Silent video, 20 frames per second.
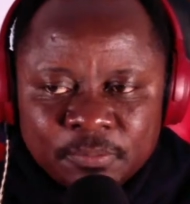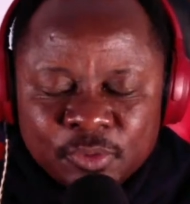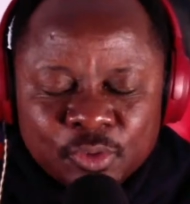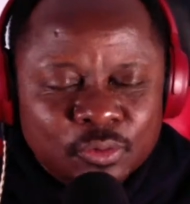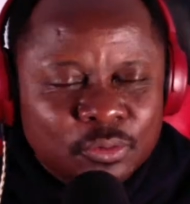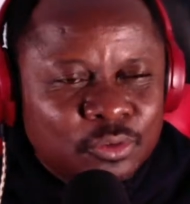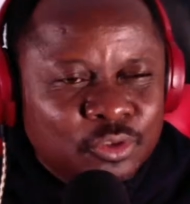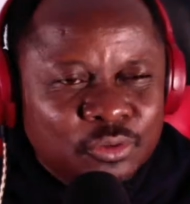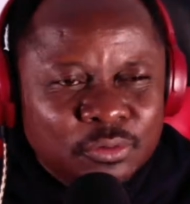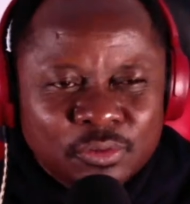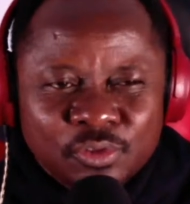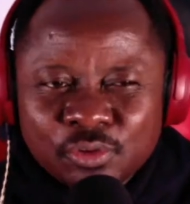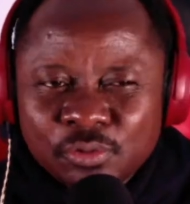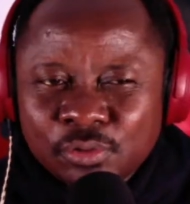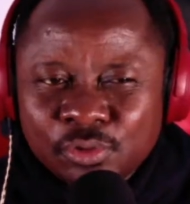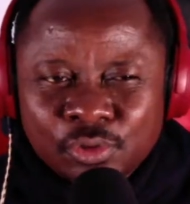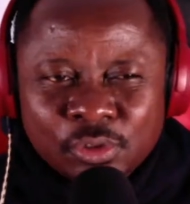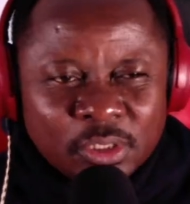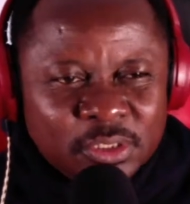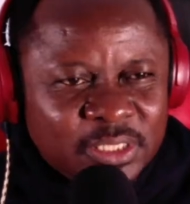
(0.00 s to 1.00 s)
You
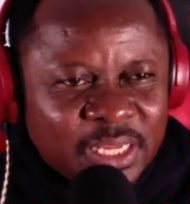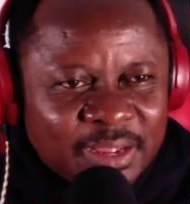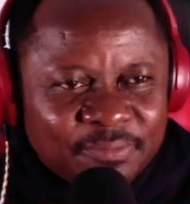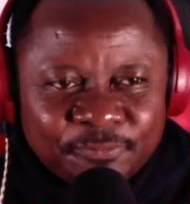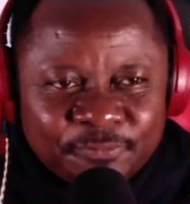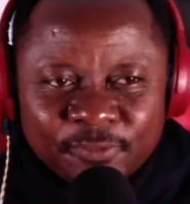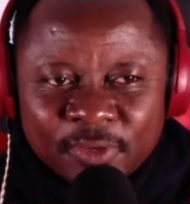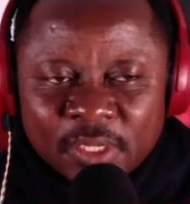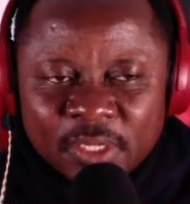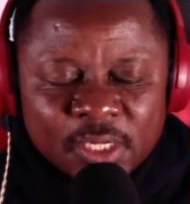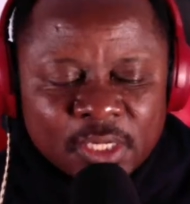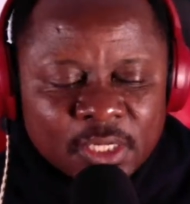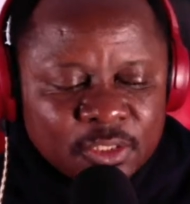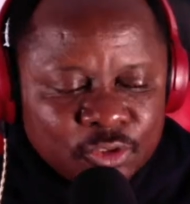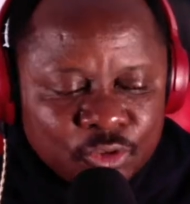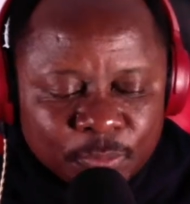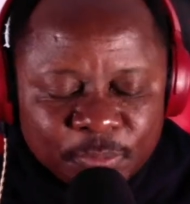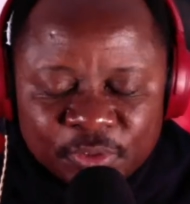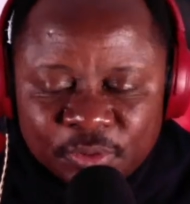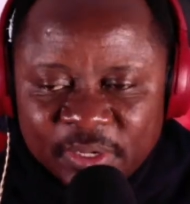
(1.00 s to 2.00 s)
just have
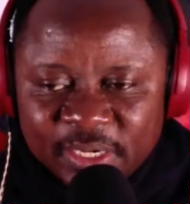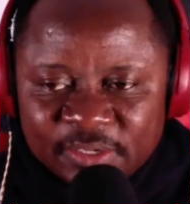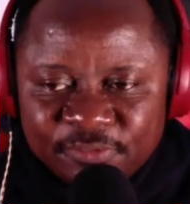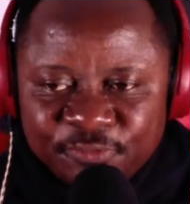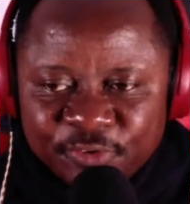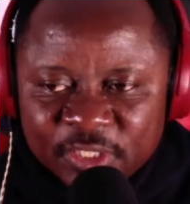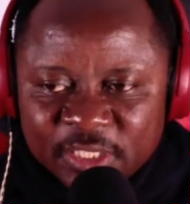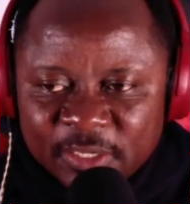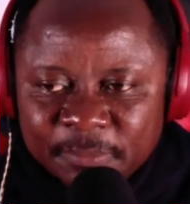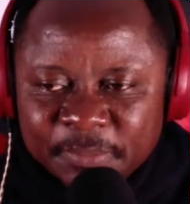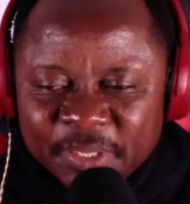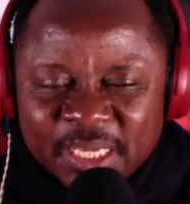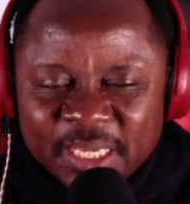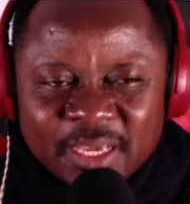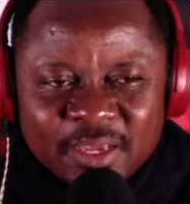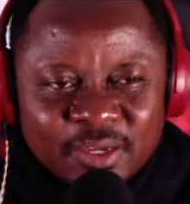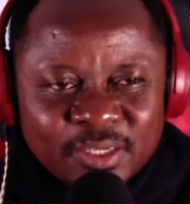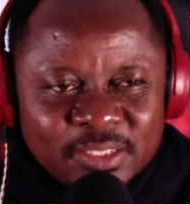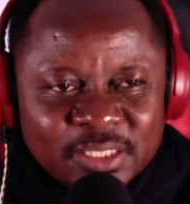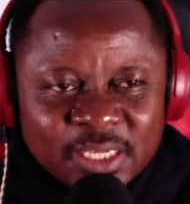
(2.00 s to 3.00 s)
to be ready for them,
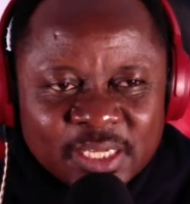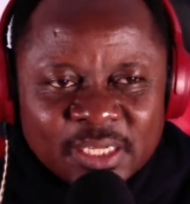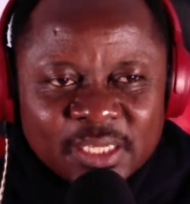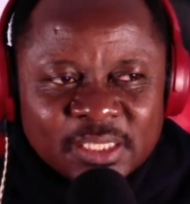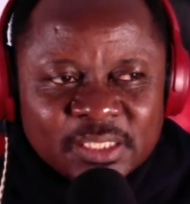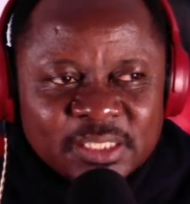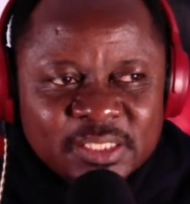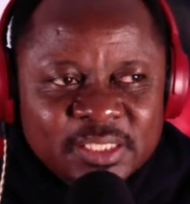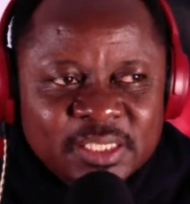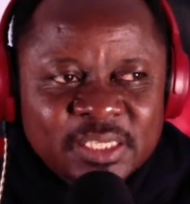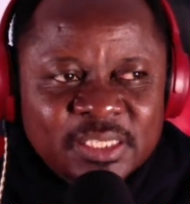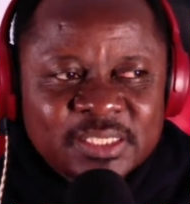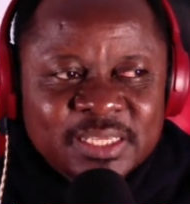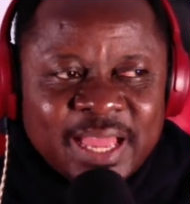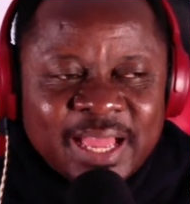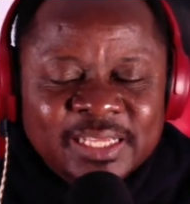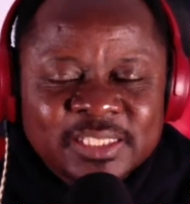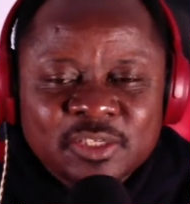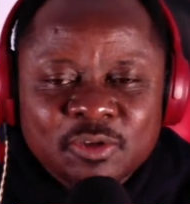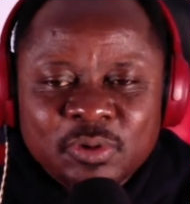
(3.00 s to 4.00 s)
because these kids
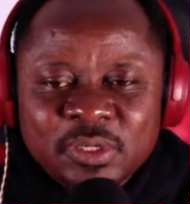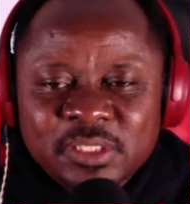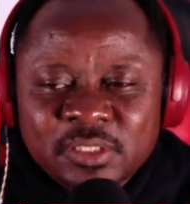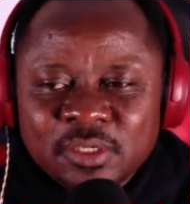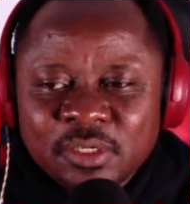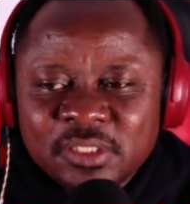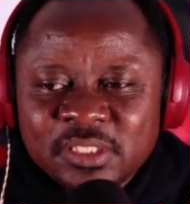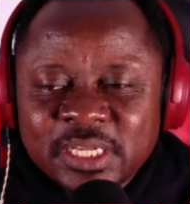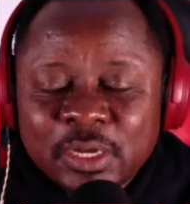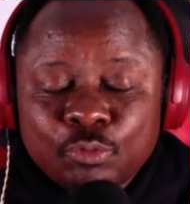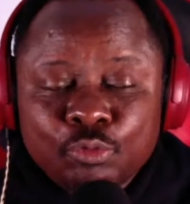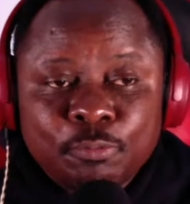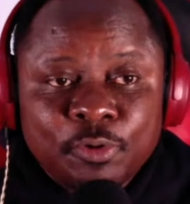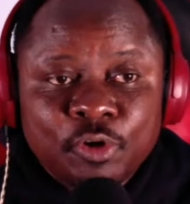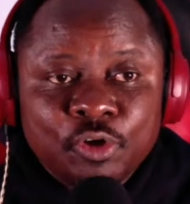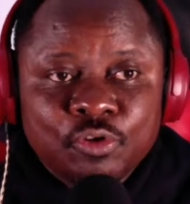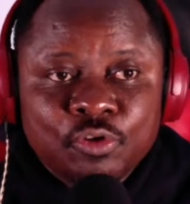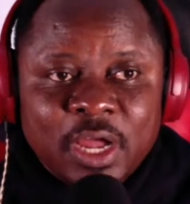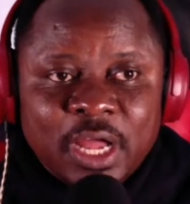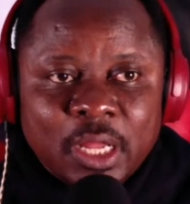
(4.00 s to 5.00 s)
ask questions that will
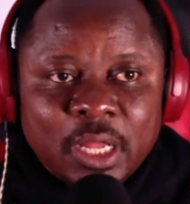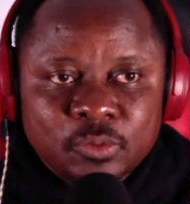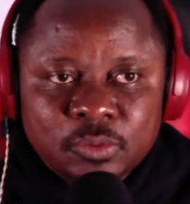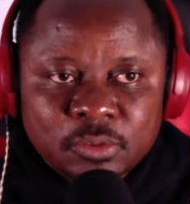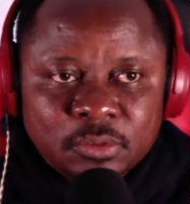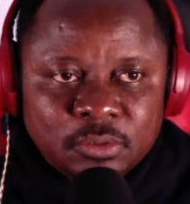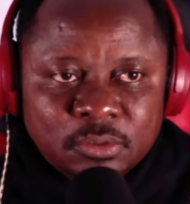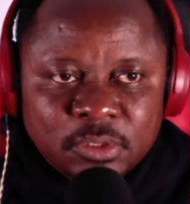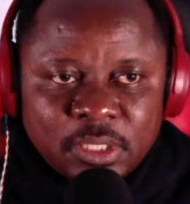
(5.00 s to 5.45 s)
blow you out.